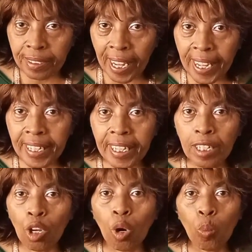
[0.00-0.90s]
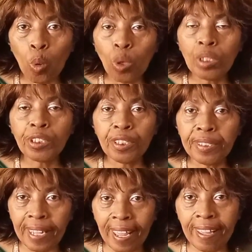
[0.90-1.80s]
taking or wanting to
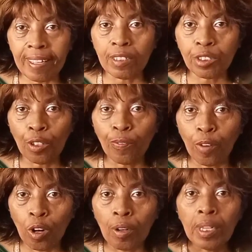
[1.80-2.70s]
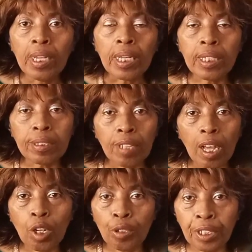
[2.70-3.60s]
take and so far is
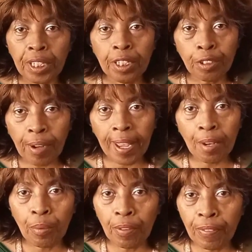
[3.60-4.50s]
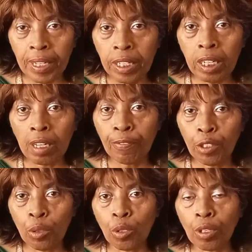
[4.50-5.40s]
not going to interact with any of
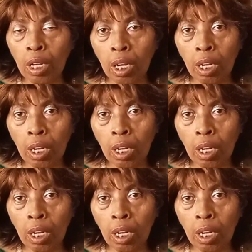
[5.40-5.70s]
your